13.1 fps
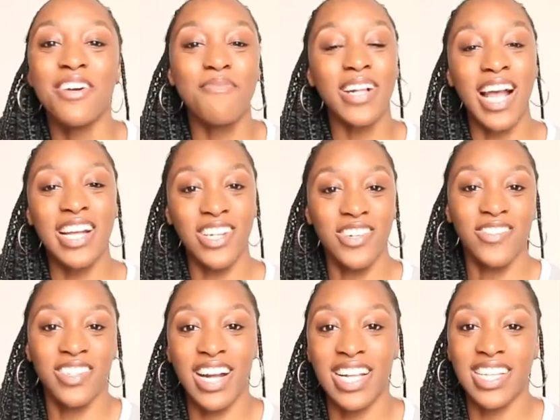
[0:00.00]
But I don't
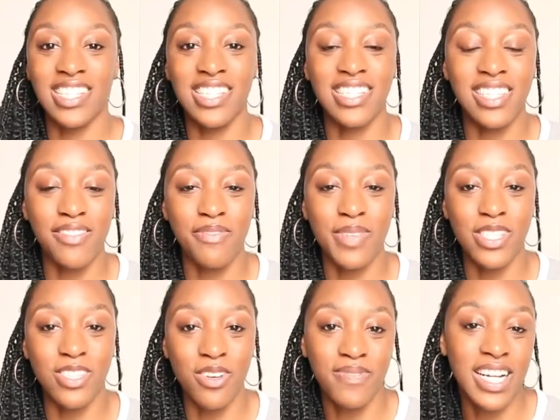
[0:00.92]
regret it because it's given me
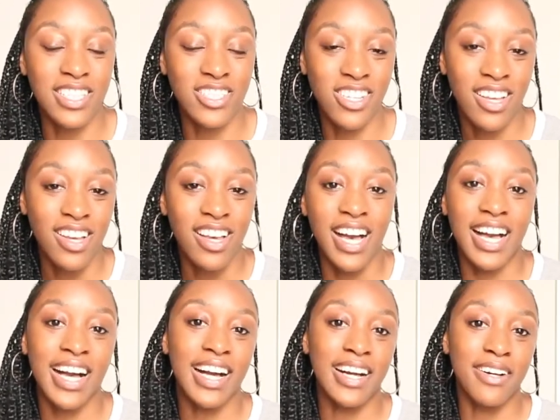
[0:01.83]
so much
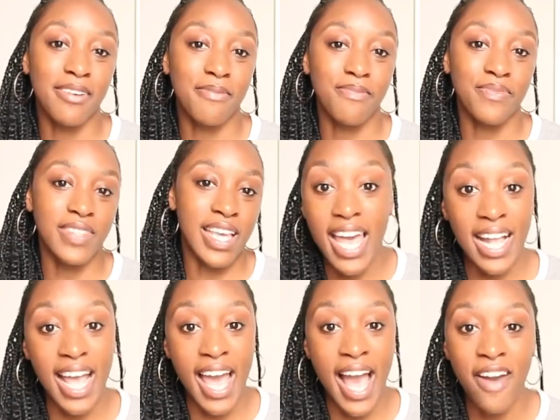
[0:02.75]
and I
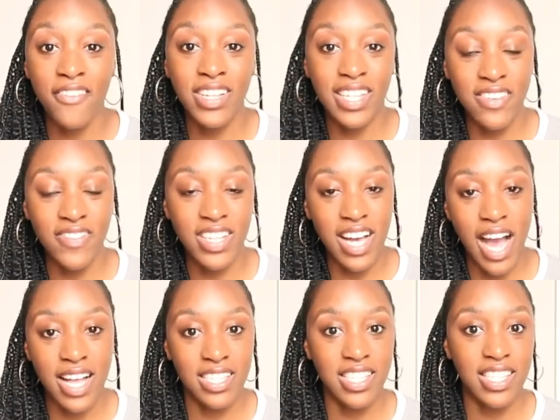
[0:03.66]
haven't even
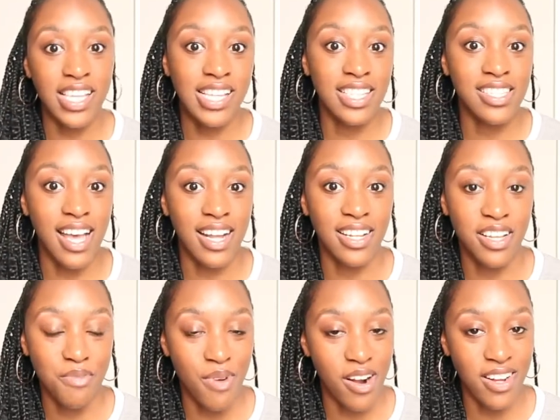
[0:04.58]
gotten to the exciting
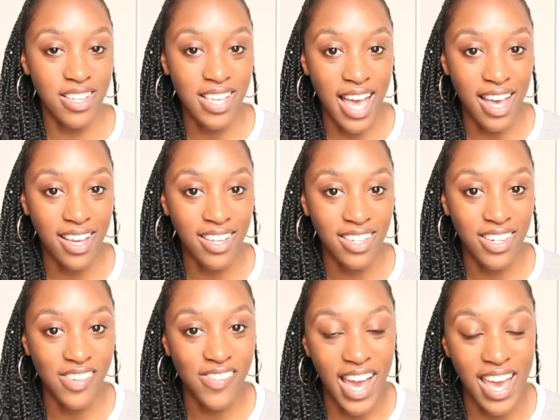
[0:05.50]
part yet.
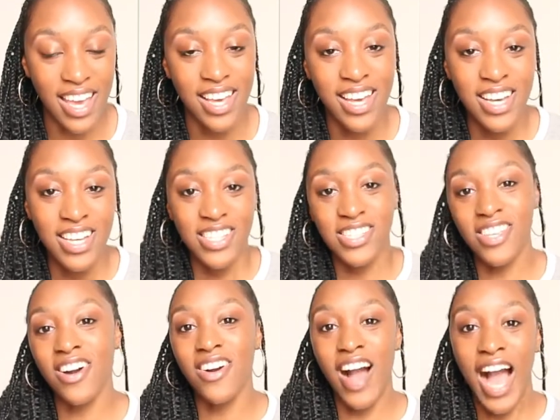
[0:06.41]
Right?
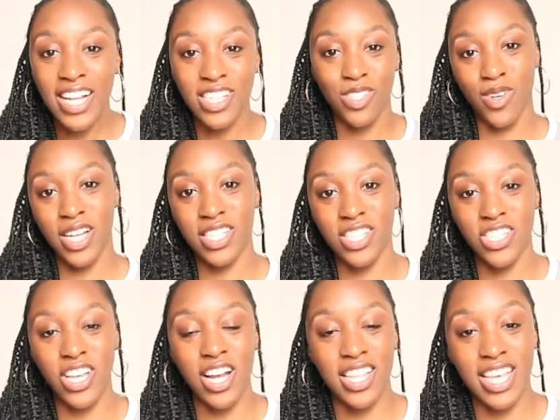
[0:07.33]
So I just wanted to
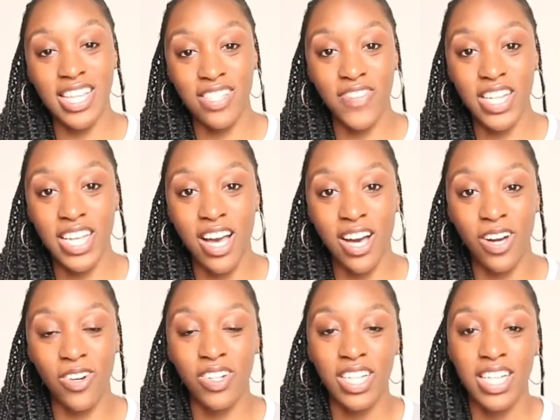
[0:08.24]
share this
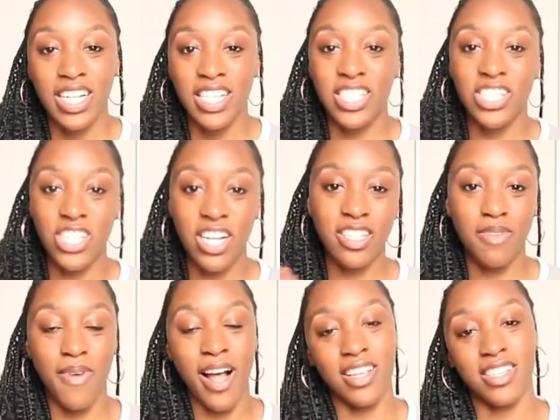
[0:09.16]
video, to share
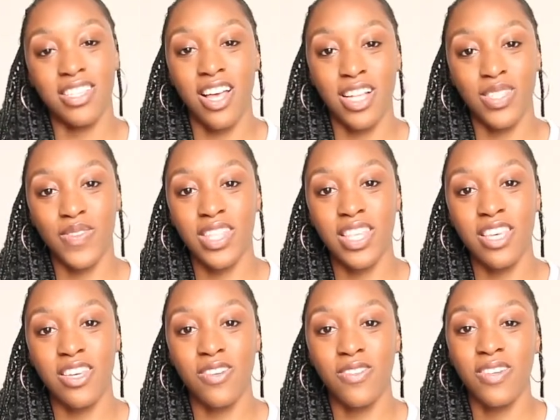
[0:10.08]
some honest thoughts with
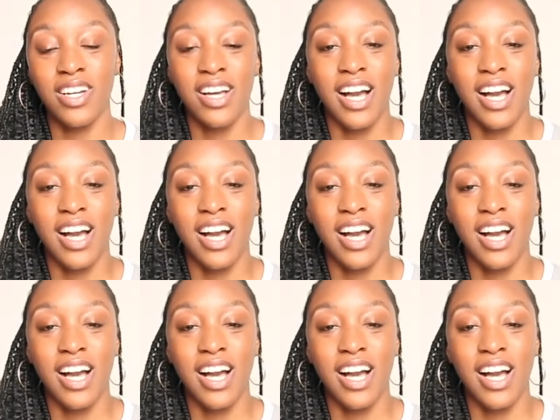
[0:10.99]
you.